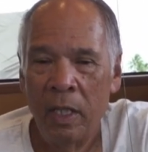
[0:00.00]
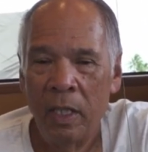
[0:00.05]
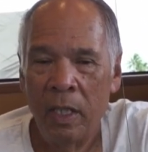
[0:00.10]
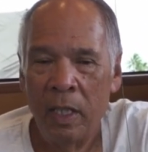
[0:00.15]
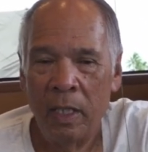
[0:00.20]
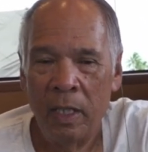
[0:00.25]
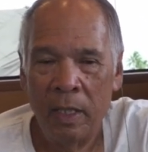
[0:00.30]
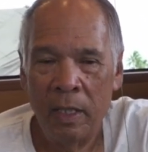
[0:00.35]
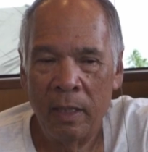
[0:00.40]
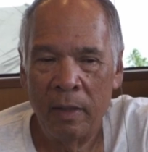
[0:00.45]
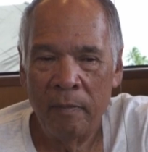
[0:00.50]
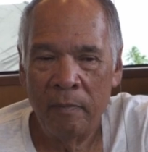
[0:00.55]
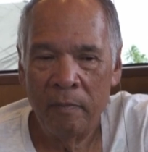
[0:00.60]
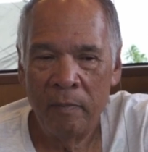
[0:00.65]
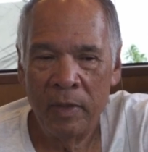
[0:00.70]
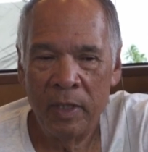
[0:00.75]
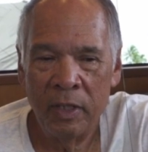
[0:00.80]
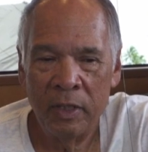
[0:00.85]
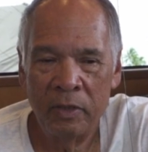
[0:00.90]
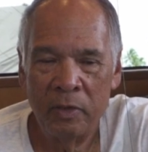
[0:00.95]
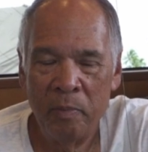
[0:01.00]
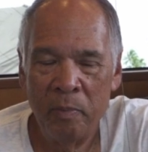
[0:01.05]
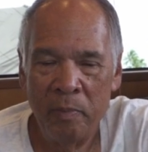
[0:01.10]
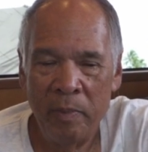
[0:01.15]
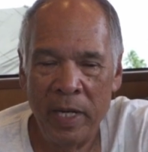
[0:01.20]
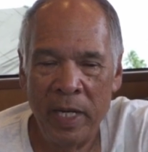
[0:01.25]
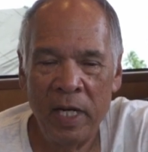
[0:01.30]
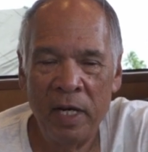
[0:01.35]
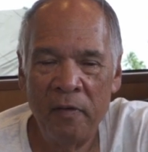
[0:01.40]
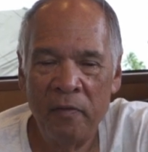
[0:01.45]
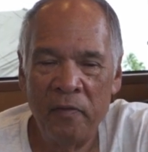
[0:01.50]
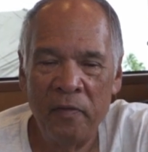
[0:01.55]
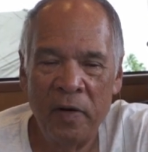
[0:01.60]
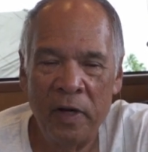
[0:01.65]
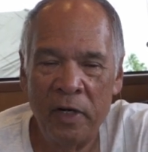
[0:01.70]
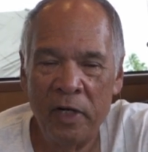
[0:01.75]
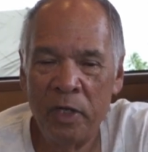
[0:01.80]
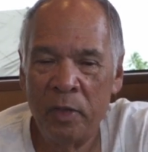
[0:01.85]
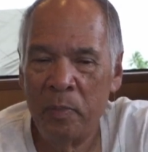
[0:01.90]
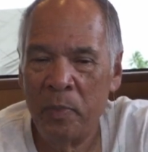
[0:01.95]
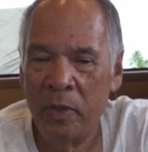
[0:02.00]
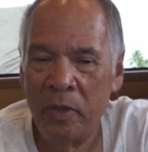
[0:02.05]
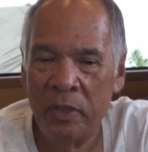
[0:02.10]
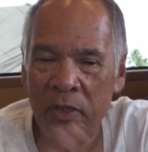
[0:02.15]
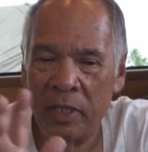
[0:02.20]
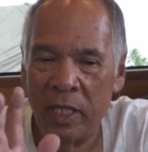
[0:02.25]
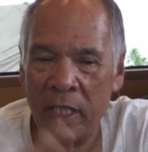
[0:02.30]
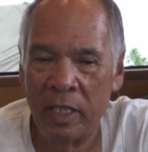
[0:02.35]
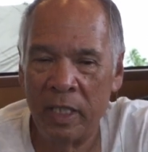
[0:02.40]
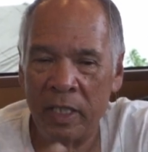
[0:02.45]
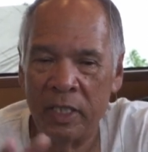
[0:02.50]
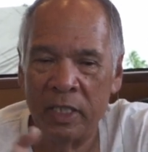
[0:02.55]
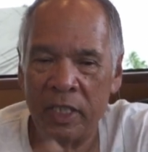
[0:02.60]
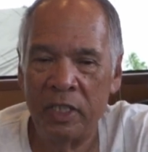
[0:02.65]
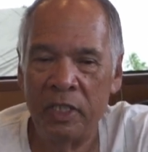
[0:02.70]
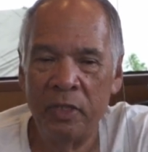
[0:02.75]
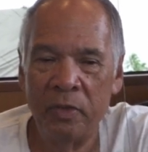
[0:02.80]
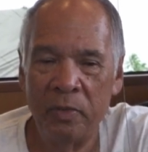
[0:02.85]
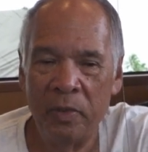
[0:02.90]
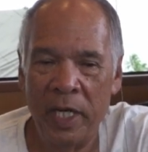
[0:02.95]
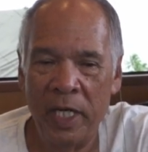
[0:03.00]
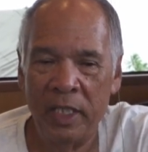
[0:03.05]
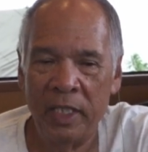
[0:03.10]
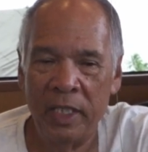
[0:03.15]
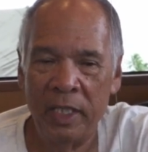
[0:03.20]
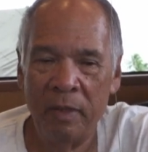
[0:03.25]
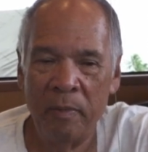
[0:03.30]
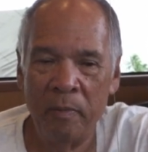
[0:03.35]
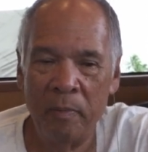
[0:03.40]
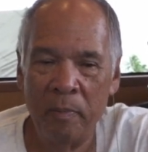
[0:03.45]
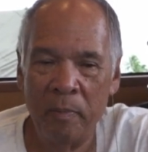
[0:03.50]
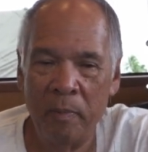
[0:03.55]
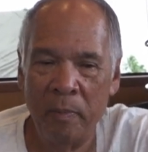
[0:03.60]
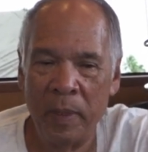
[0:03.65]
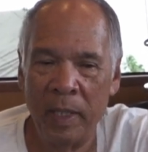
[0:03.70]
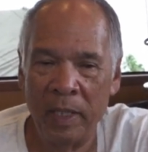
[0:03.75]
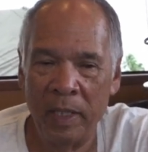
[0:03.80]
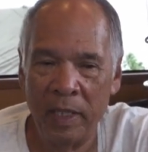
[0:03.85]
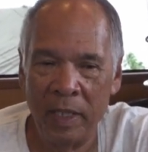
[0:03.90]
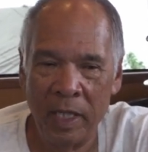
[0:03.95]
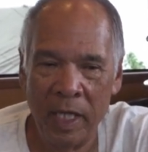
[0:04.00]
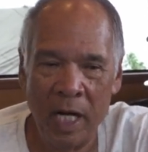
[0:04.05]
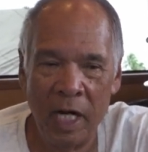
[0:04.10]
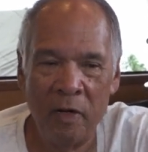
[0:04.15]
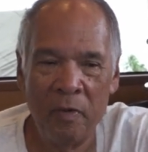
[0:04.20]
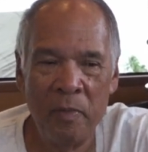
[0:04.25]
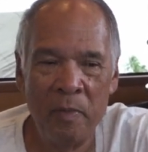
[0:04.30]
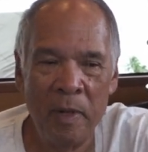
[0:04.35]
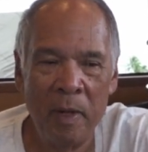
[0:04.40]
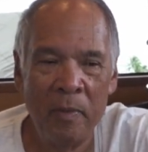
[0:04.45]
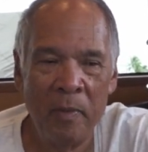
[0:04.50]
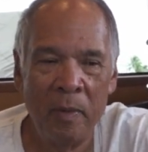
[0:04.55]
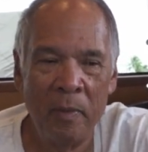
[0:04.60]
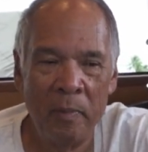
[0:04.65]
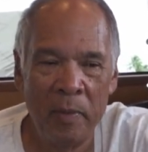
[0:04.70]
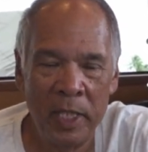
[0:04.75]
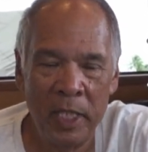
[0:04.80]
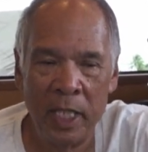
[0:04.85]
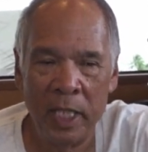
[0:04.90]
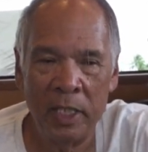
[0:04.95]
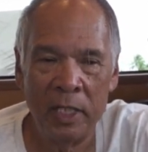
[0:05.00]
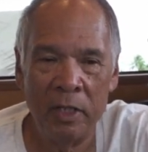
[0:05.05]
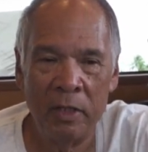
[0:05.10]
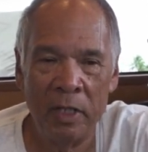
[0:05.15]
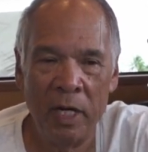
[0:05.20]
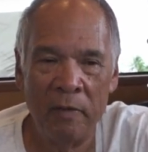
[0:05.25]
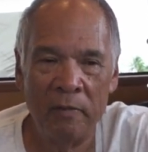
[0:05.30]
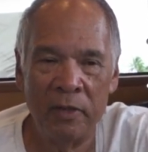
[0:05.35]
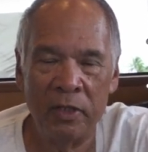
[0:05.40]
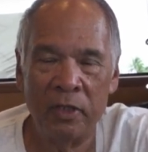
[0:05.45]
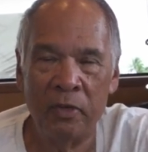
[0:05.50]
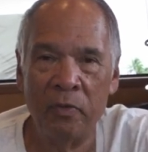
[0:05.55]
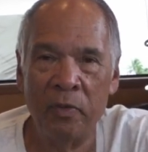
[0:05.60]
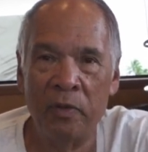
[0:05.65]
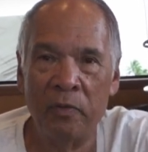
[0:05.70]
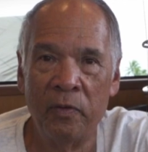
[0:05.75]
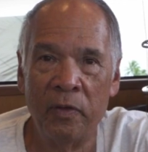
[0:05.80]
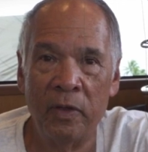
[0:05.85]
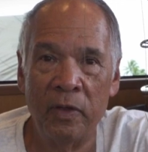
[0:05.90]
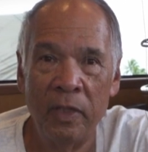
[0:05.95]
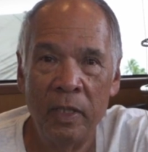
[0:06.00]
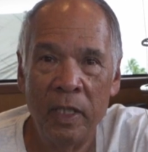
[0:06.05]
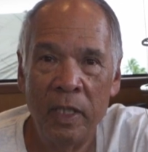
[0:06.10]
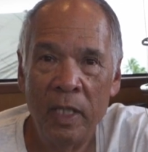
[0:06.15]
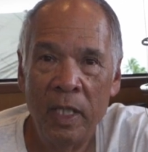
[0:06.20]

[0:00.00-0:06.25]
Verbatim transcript: um, there's many variables on the situation, but you got to remember, being that you don't have a swivel,